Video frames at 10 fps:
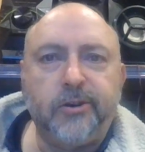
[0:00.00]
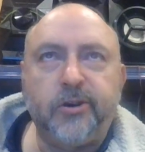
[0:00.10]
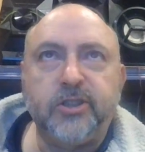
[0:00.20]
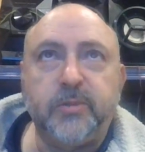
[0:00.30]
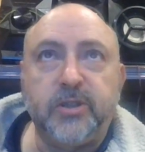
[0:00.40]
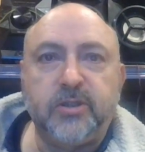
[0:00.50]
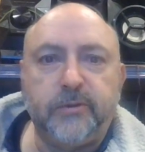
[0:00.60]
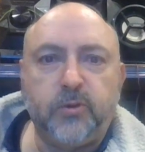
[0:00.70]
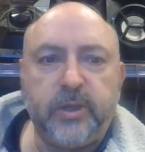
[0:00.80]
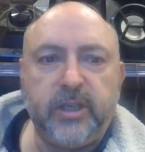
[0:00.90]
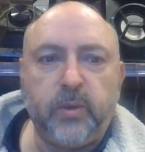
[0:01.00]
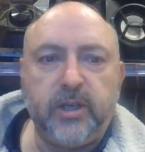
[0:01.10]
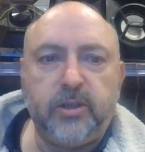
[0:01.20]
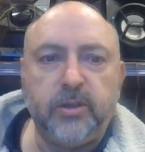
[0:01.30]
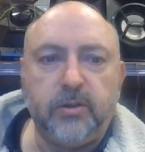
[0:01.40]
on Christmas of
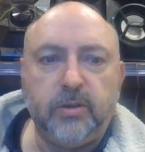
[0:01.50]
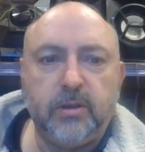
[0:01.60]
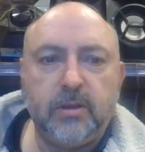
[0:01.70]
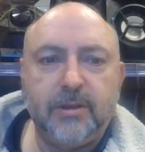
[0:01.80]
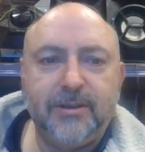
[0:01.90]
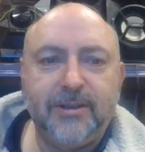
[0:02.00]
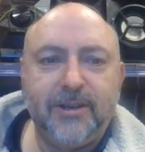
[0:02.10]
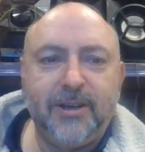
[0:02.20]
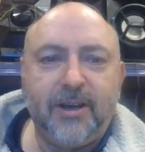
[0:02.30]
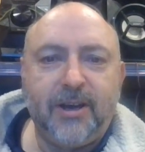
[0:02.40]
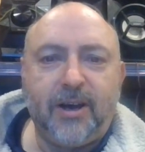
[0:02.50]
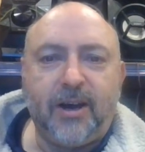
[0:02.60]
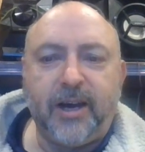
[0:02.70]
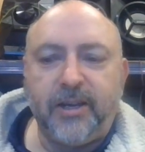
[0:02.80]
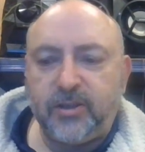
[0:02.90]
2022,
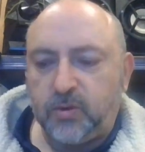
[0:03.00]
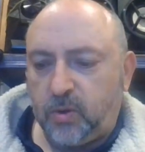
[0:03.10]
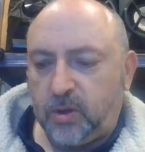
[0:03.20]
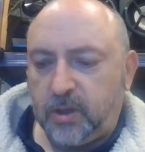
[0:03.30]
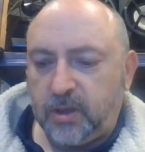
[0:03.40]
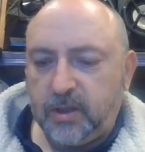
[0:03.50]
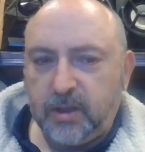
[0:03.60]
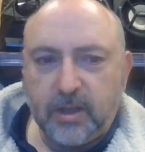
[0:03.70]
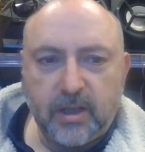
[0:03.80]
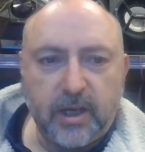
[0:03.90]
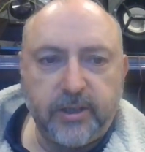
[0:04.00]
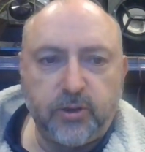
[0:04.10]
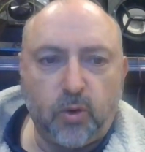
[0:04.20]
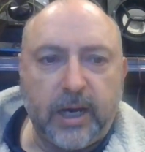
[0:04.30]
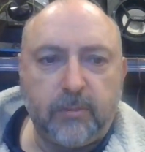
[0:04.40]
I saw a
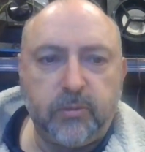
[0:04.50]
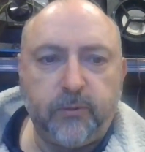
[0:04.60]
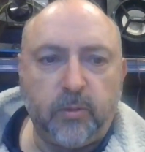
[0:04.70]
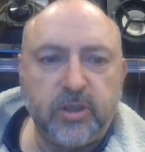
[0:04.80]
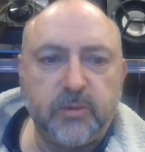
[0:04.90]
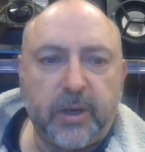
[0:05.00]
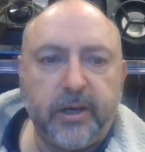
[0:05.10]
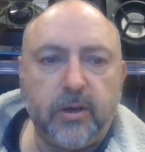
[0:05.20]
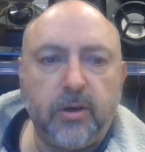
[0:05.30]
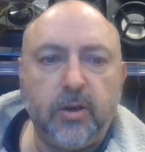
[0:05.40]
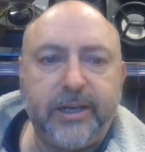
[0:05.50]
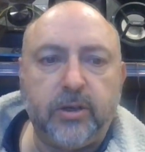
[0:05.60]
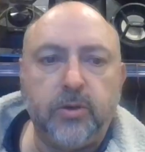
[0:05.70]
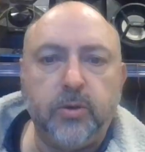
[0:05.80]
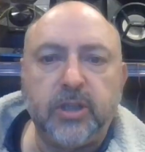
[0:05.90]
jaw harp performance by
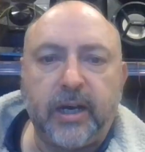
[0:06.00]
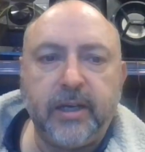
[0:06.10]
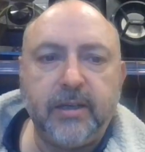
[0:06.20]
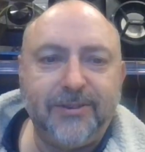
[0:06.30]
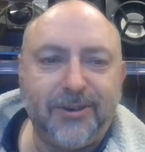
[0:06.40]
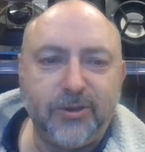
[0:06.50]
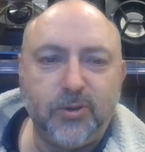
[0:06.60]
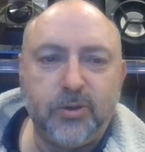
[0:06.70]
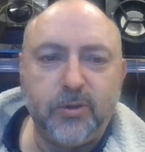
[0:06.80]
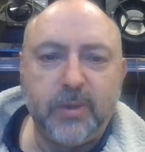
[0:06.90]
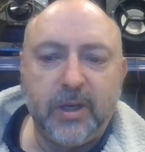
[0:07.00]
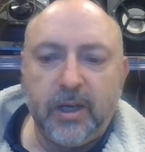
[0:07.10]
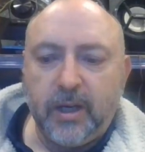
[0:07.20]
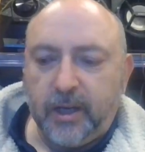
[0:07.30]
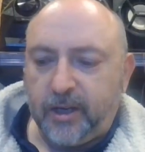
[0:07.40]
Olena Utai on YouTube,
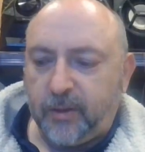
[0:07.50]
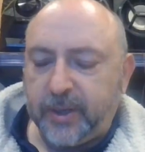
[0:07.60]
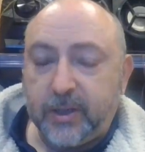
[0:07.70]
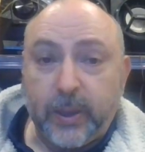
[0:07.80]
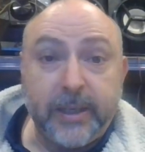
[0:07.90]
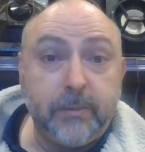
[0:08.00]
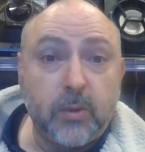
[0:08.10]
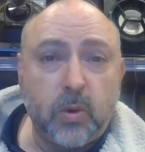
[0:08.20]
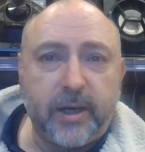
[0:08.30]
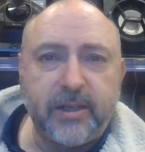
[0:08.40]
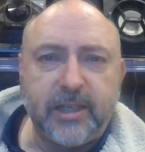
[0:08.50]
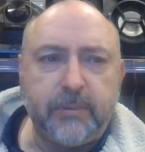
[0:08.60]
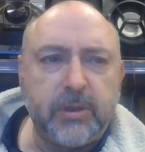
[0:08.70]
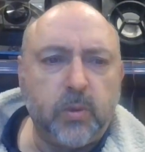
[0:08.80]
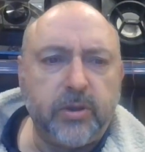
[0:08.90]
and I became quite
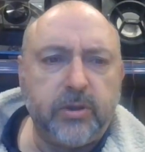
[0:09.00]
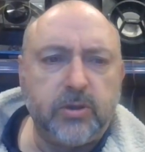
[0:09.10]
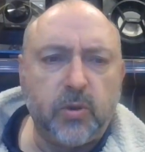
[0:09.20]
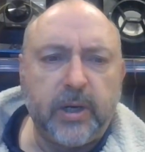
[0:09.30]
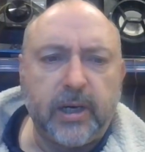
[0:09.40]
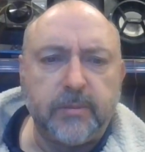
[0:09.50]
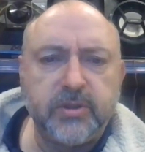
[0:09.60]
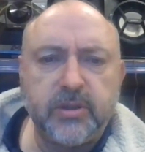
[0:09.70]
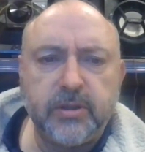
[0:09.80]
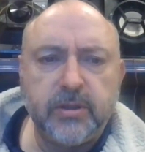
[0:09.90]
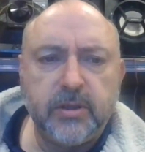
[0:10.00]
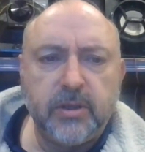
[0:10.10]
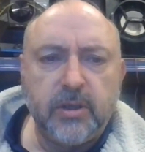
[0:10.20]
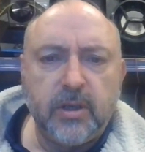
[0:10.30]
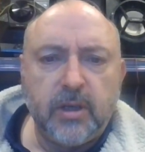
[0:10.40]
enamored with jaw harps.
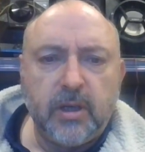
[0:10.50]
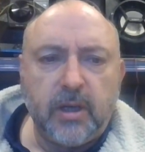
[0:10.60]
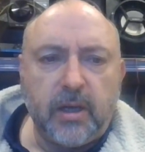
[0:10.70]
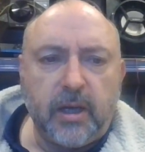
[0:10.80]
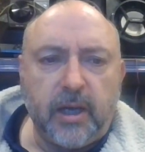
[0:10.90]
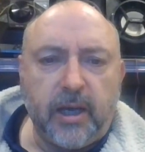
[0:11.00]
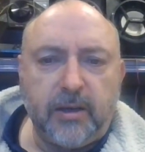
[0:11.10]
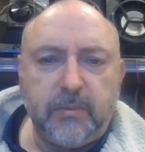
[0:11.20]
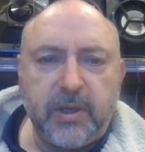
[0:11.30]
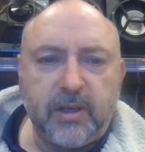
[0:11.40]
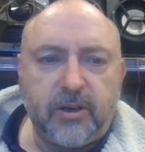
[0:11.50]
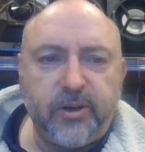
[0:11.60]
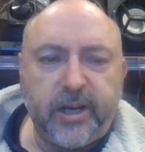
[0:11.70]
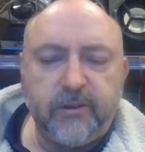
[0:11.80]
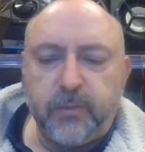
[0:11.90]
And being a
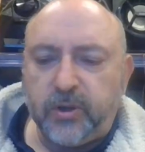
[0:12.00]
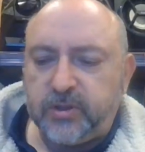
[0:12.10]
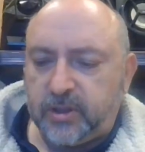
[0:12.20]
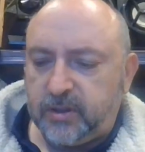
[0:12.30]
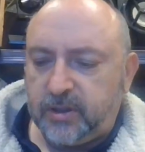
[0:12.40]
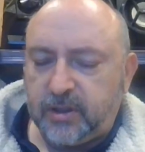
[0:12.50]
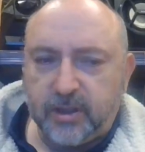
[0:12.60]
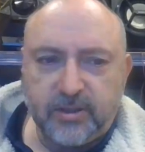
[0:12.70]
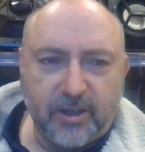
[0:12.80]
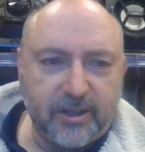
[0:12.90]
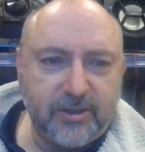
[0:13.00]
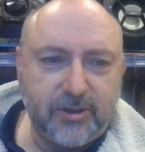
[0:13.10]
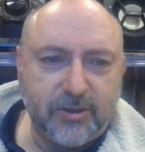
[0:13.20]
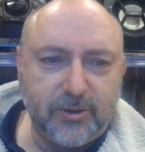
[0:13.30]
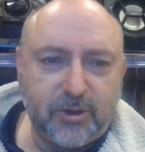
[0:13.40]
creative person, I decided
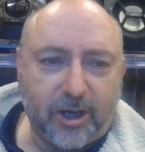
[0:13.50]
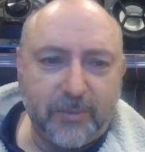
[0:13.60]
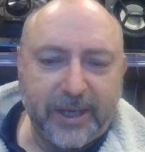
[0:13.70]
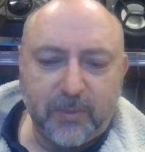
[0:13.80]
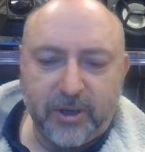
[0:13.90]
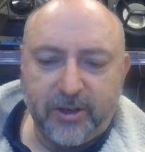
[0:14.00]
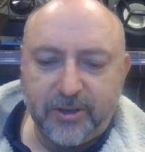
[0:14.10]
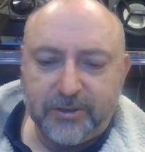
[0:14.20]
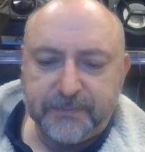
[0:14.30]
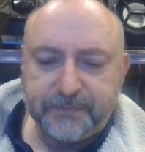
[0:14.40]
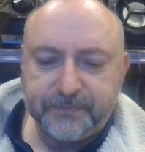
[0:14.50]
to try and make my own.